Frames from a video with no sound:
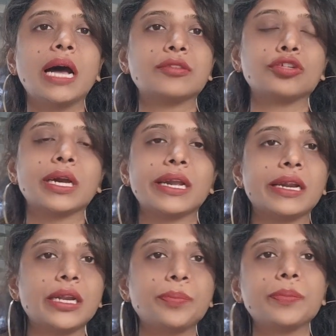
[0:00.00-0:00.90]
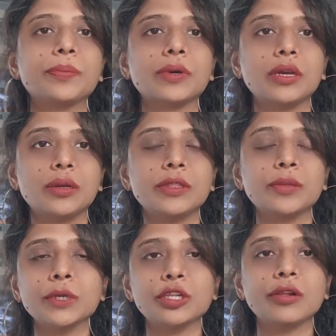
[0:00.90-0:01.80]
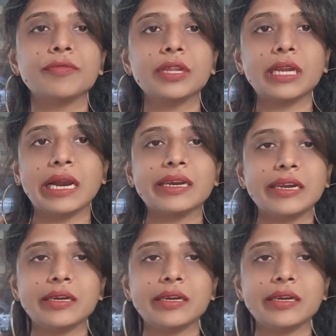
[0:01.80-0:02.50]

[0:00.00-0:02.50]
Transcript: So I get up in the middle of the night and